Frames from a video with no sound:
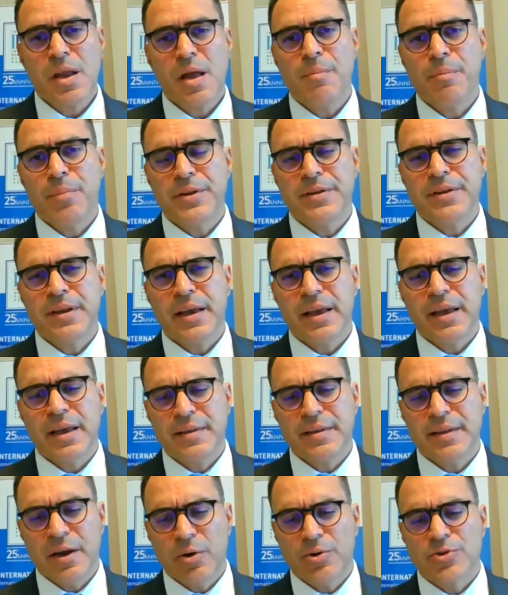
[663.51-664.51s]
But
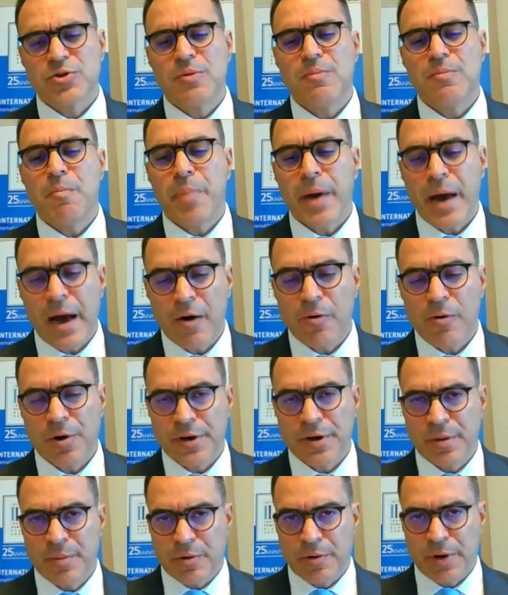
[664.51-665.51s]
they also
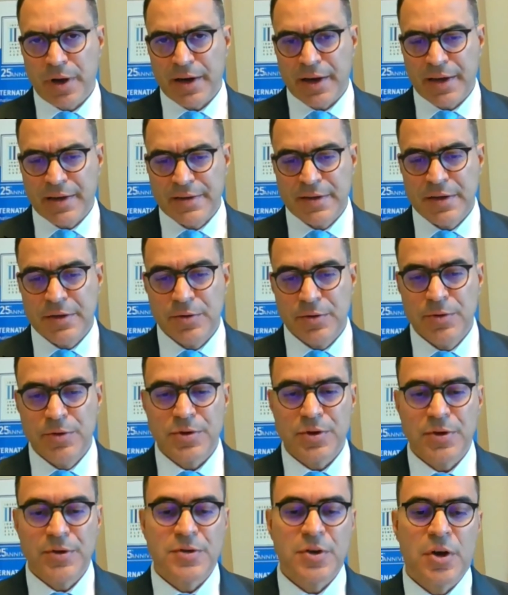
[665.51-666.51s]
empower democratic
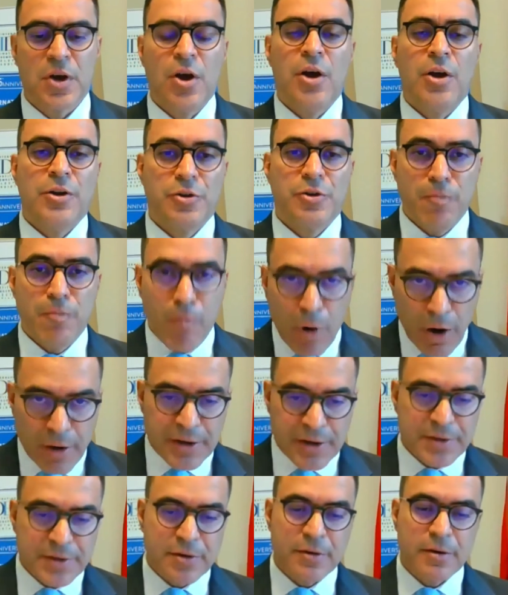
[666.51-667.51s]
institutions to
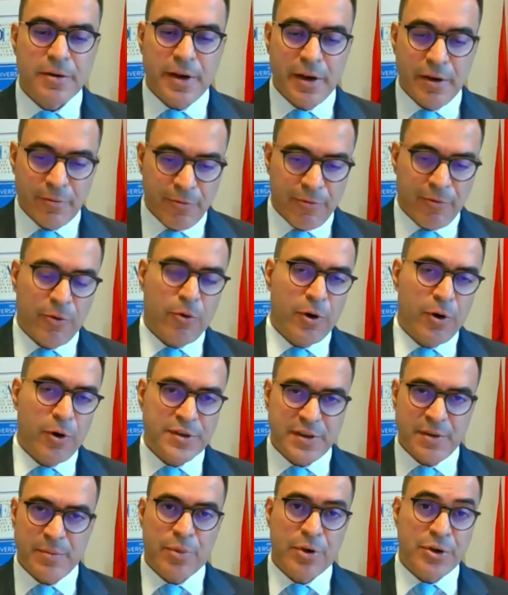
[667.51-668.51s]
monitor,
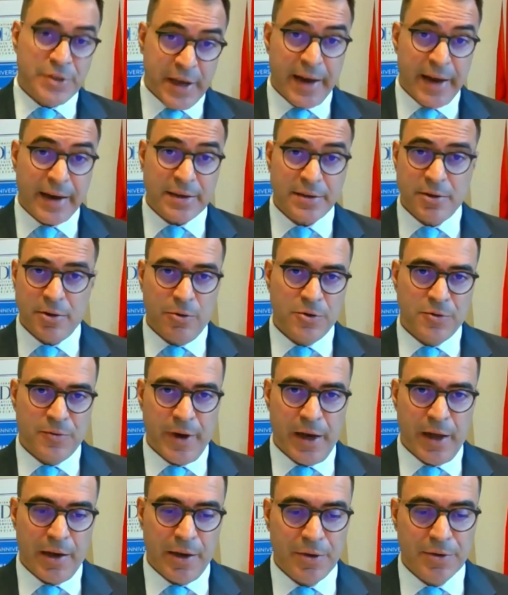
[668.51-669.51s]
enforce, and protect those
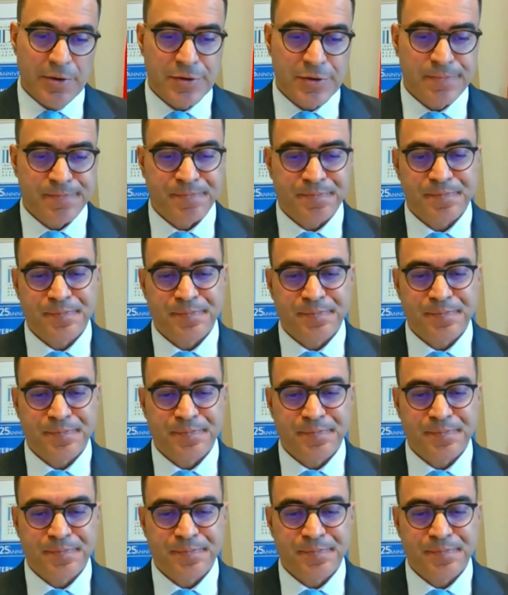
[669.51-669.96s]
values.